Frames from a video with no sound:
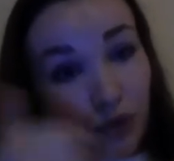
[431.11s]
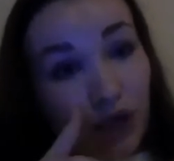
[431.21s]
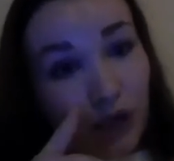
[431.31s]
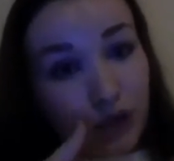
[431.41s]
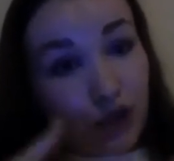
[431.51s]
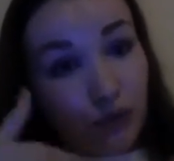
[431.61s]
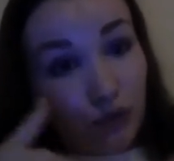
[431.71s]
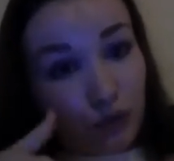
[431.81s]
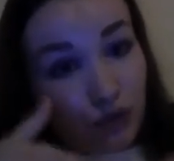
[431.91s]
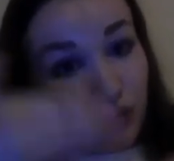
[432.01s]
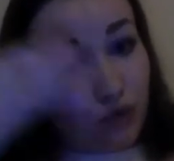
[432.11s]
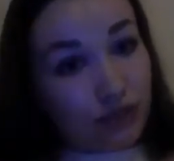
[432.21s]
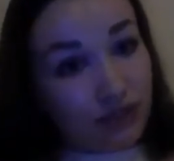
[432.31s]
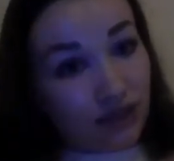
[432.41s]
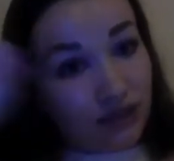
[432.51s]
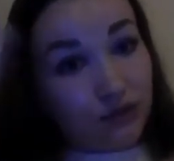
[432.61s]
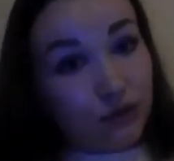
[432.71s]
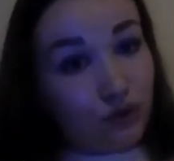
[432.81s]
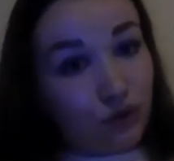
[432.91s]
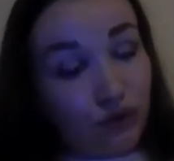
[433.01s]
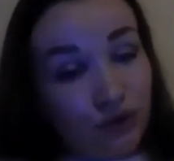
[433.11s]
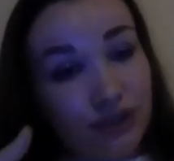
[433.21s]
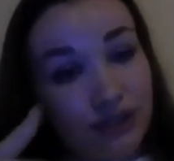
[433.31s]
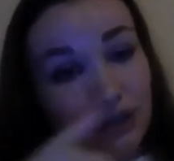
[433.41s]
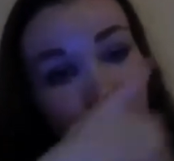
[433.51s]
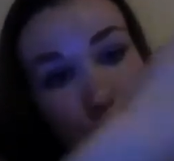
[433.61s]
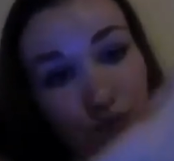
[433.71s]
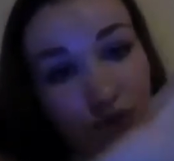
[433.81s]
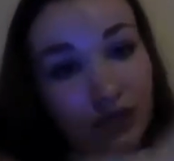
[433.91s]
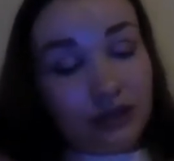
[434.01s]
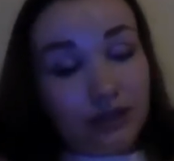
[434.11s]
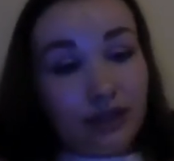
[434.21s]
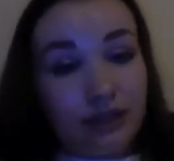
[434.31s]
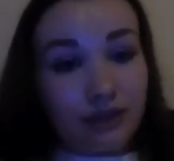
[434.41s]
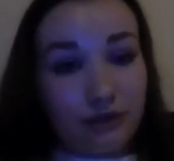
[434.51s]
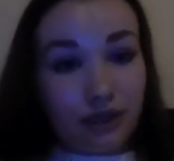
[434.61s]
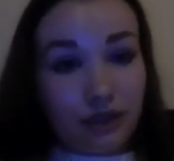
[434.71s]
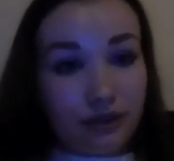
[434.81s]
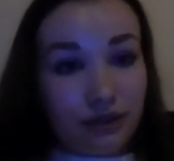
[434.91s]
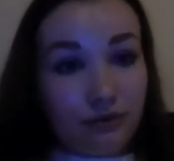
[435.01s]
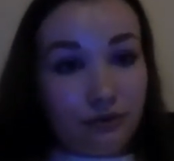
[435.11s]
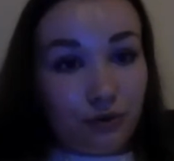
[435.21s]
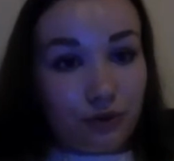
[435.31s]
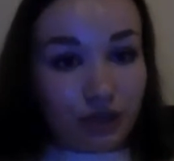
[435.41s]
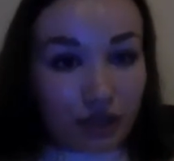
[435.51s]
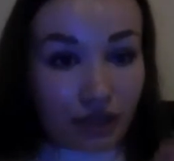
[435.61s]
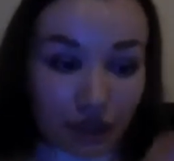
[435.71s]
who actually want to study those courses and move their career forwards